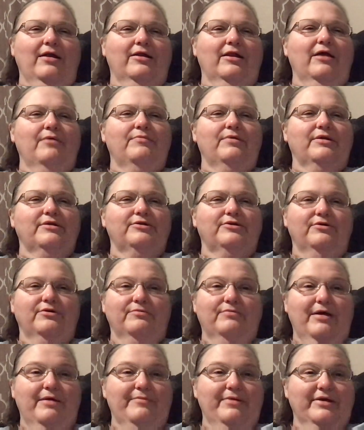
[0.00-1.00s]
And I've been doing
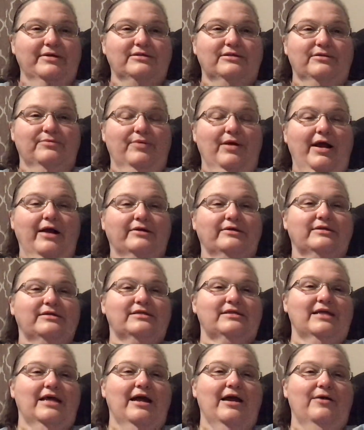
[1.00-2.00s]
my best to practice
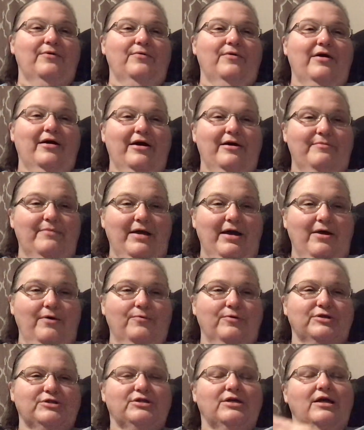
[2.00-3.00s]
that while I'm out,
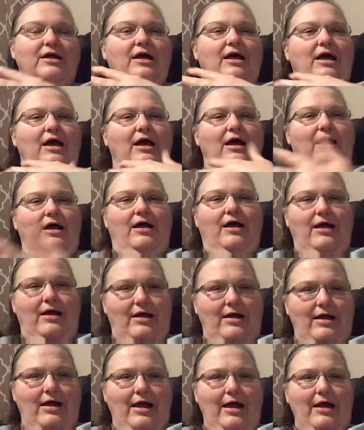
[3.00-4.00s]
which
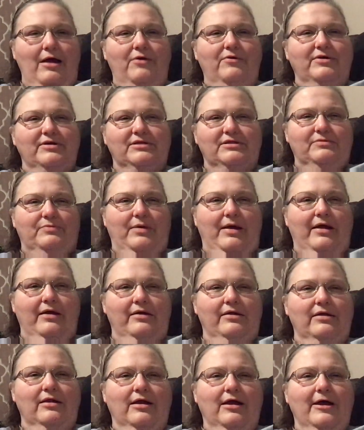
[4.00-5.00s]
I always smile
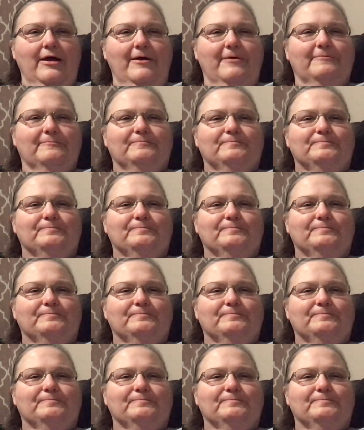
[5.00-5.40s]
a lot